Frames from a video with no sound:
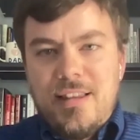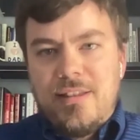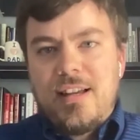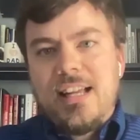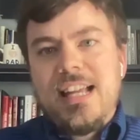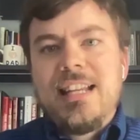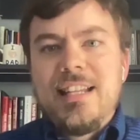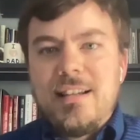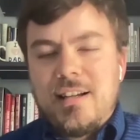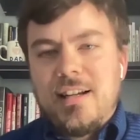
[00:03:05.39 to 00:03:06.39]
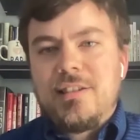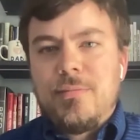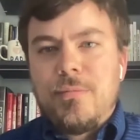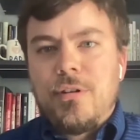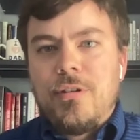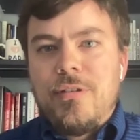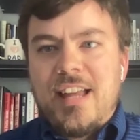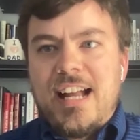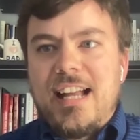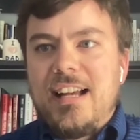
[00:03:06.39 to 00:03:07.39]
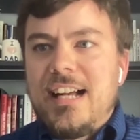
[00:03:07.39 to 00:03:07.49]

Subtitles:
the end customer that,